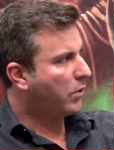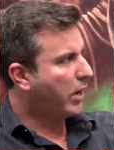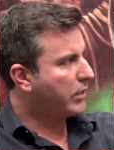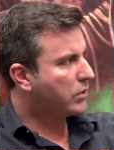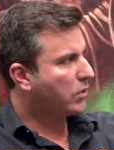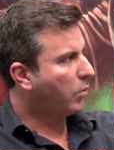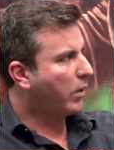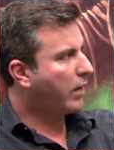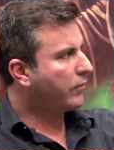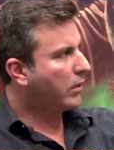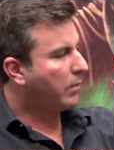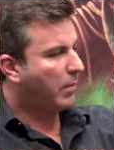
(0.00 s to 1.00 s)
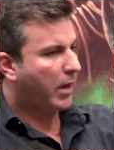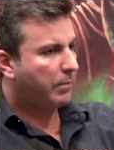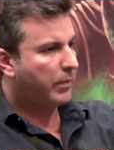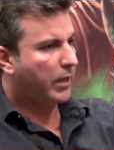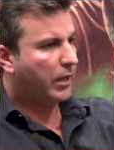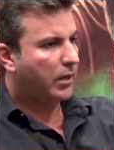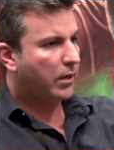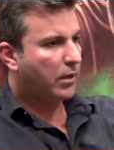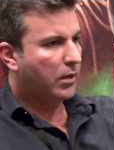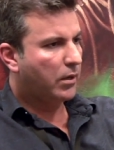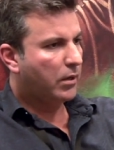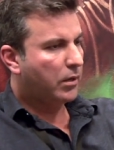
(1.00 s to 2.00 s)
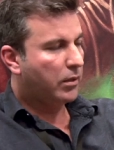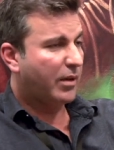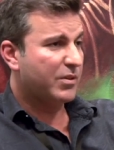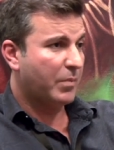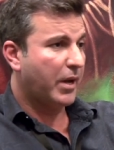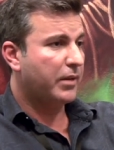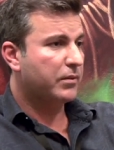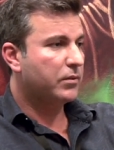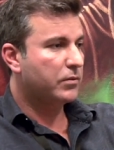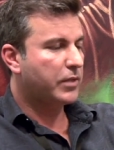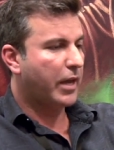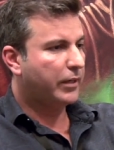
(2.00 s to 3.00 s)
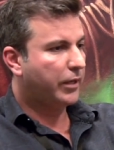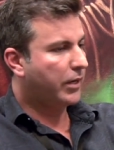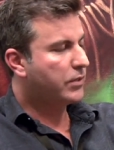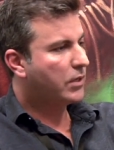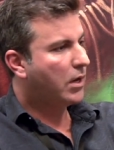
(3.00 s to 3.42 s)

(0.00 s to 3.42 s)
quests or whatever it might be. That was my sad case.